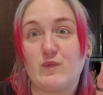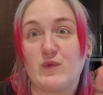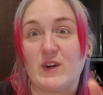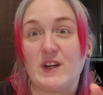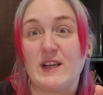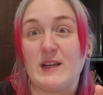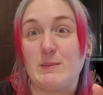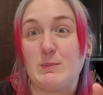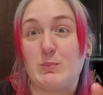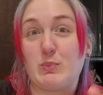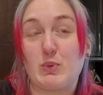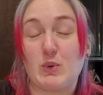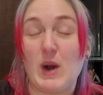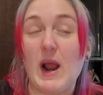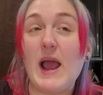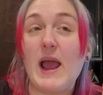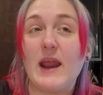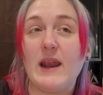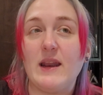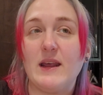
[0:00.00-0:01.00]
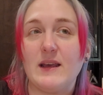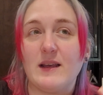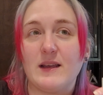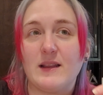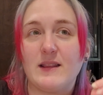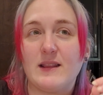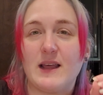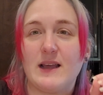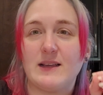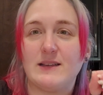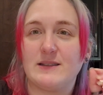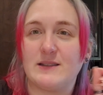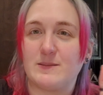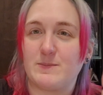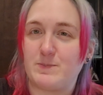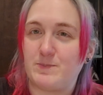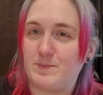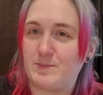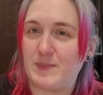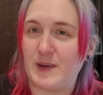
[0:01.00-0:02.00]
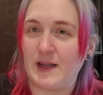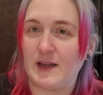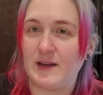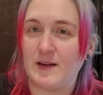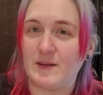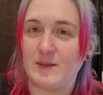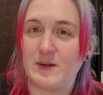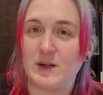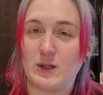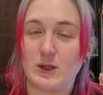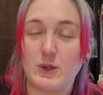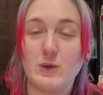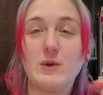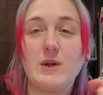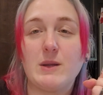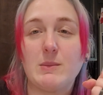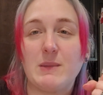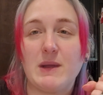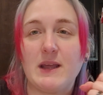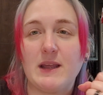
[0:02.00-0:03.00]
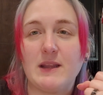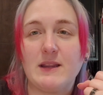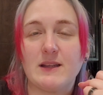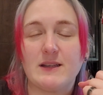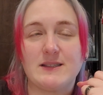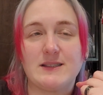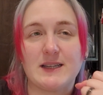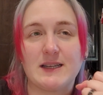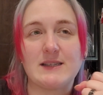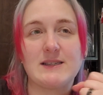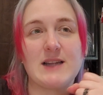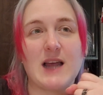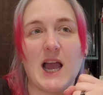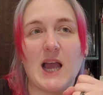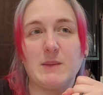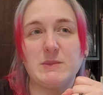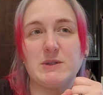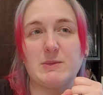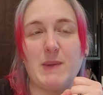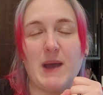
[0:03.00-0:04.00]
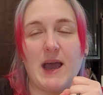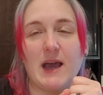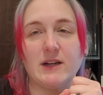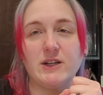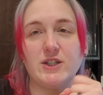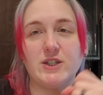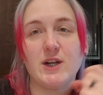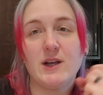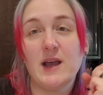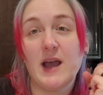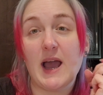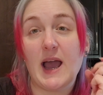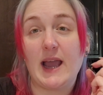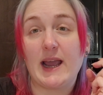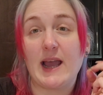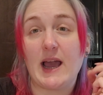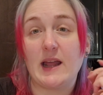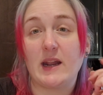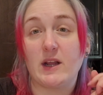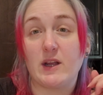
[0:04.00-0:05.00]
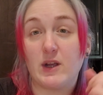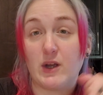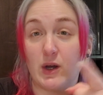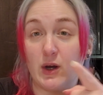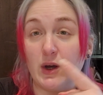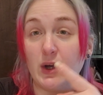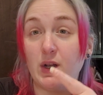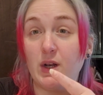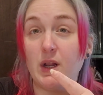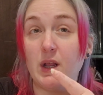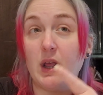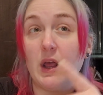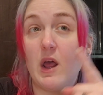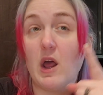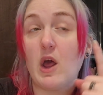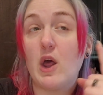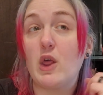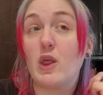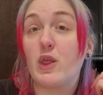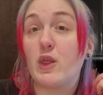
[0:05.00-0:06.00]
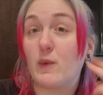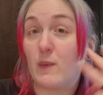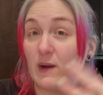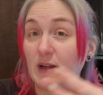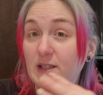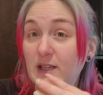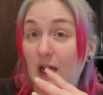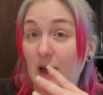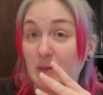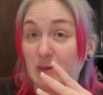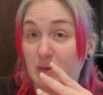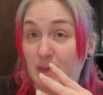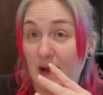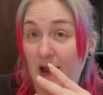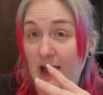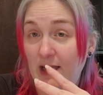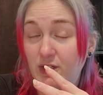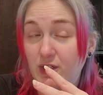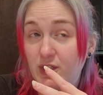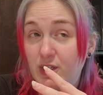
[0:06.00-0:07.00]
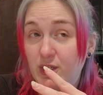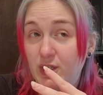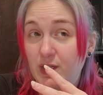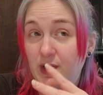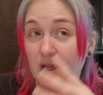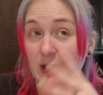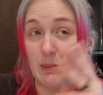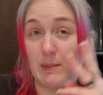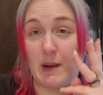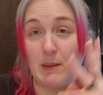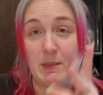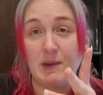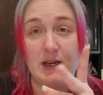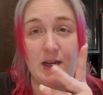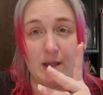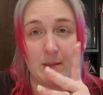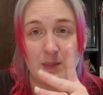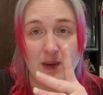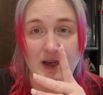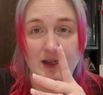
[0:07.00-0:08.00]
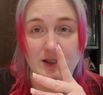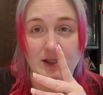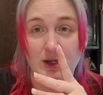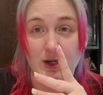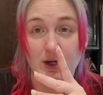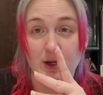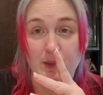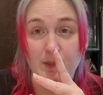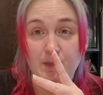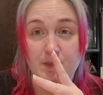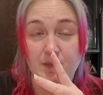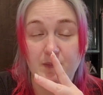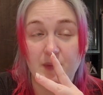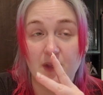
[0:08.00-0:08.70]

friggin' bread that has been eluding me, the six times batch. I got a good three times batch in my medium mixer.